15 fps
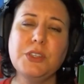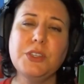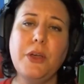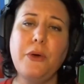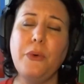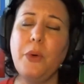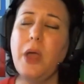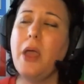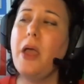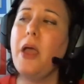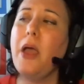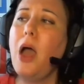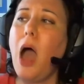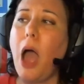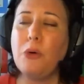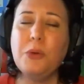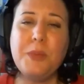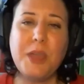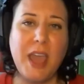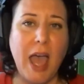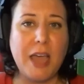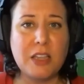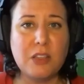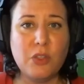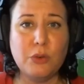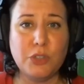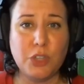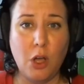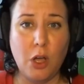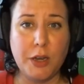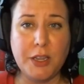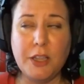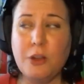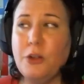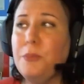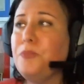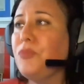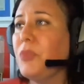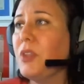So I will be adding those on here.